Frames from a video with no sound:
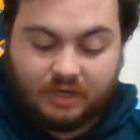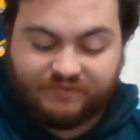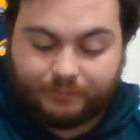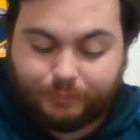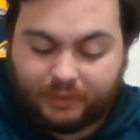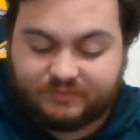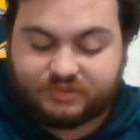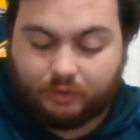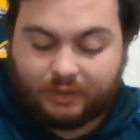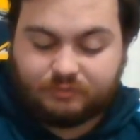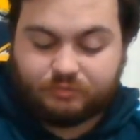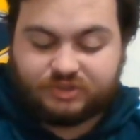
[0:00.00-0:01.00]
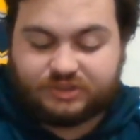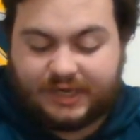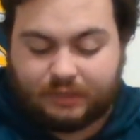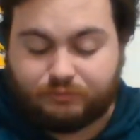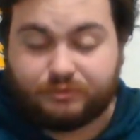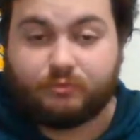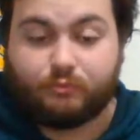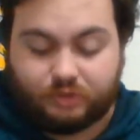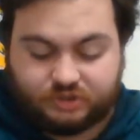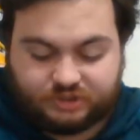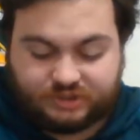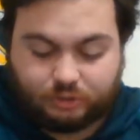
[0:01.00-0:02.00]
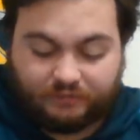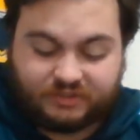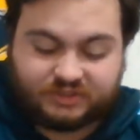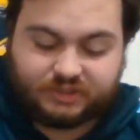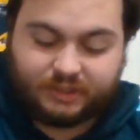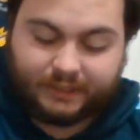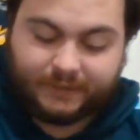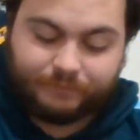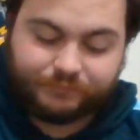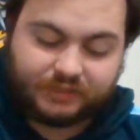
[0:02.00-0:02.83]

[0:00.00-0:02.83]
But both sides, we'll start off with the Roosters, obviously.